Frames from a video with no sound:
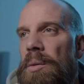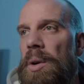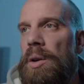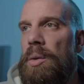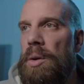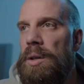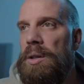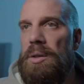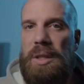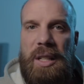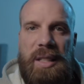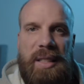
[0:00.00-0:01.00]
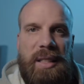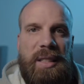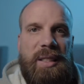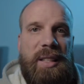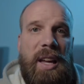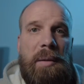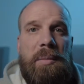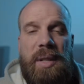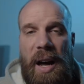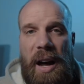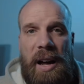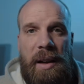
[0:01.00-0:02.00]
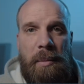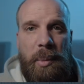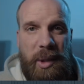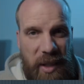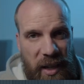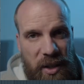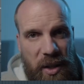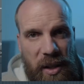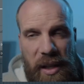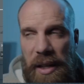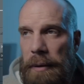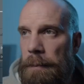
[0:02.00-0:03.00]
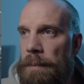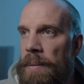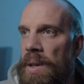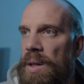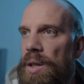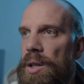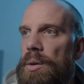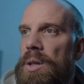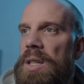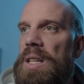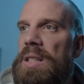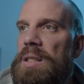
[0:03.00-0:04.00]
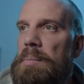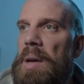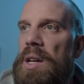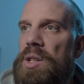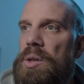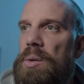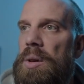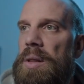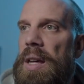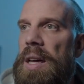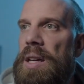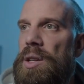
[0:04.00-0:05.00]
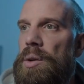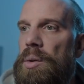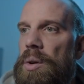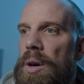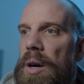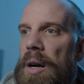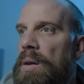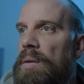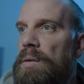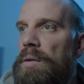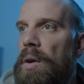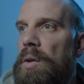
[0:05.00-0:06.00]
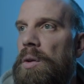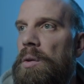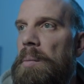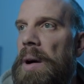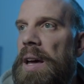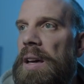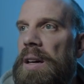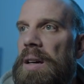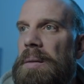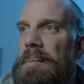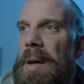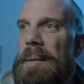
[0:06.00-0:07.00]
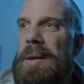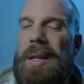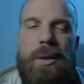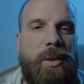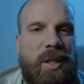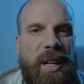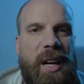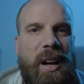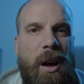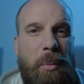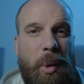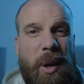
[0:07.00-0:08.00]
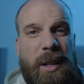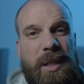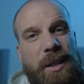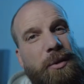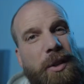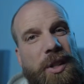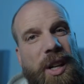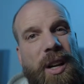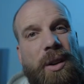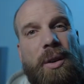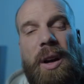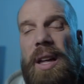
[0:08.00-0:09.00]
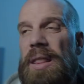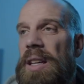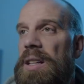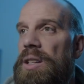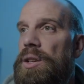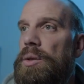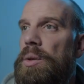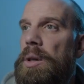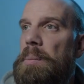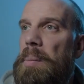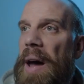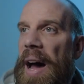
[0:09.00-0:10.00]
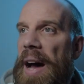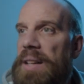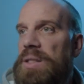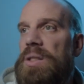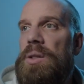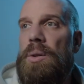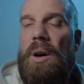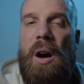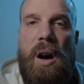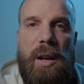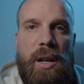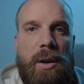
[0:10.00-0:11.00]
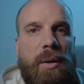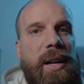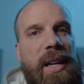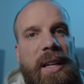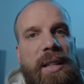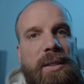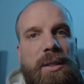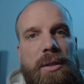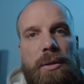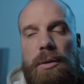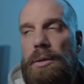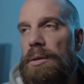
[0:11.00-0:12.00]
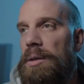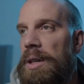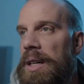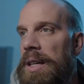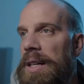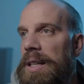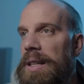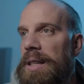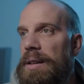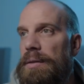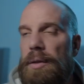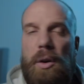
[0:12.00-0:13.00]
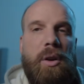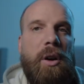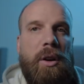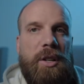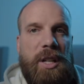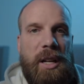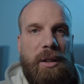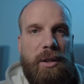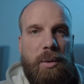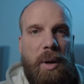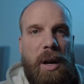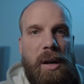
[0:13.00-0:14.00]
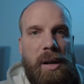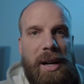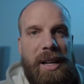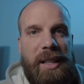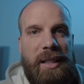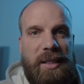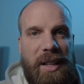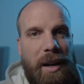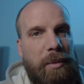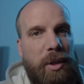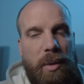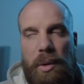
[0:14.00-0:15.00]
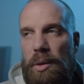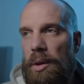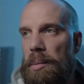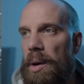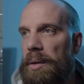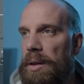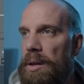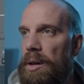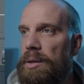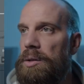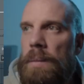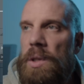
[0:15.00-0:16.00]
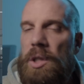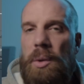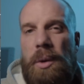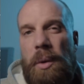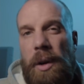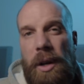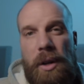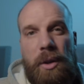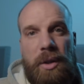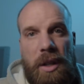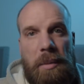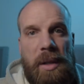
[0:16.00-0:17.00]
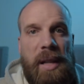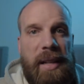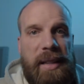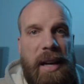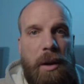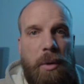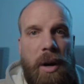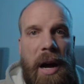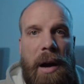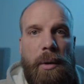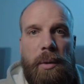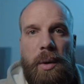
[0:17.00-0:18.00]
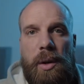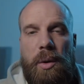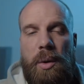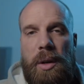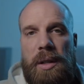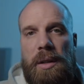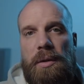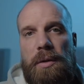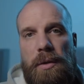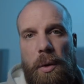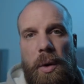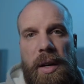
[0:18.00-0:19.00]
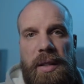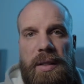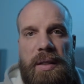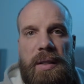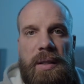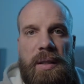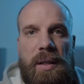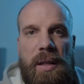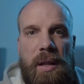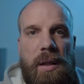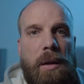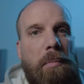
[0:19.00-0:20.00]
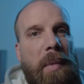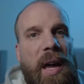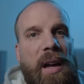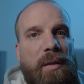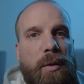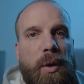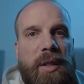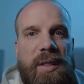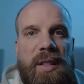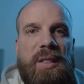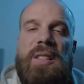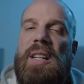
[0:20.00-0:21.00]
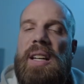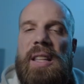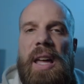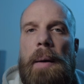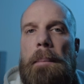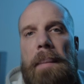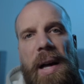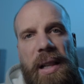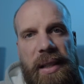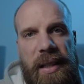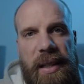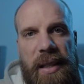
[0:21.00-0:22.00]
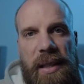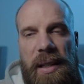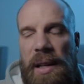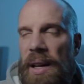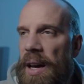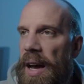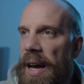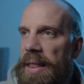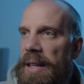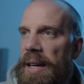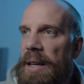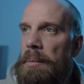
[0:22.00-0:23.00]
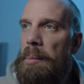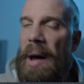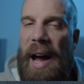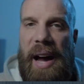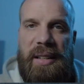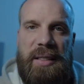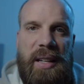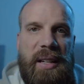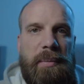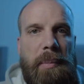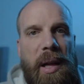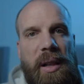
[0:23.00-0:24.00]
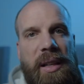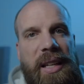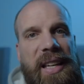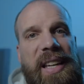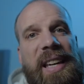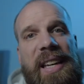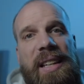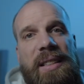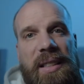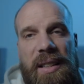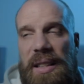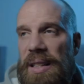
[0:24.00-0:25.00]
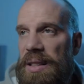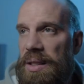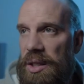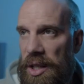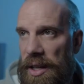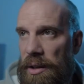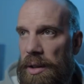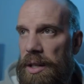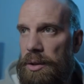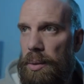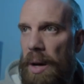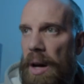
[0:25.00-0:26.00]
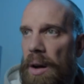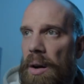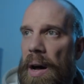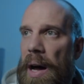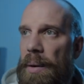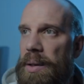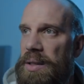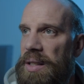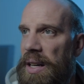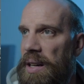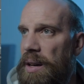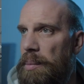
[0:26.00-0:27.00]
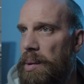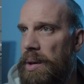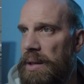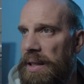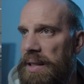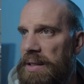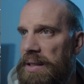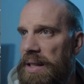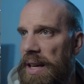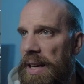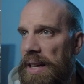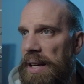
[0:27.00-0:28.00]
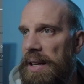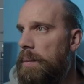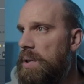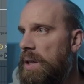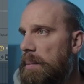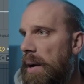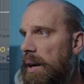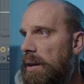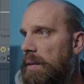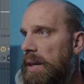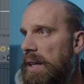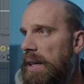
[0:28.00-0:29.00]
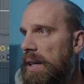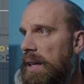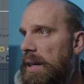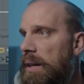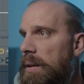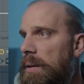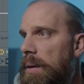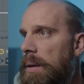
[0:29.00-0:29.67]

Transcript: record those things at the same time, potentially, you would need to make sure that your vocal mic, maybe you set it up on a different channel and then you would pass your audio into the vocoder channel as well and then set up to record both of those. So in order to do something like that where I would record the voice, the, the main voice that's singing that melody and then pass that melody into this channel as well. I would set it up on, let's say, let's come back over here,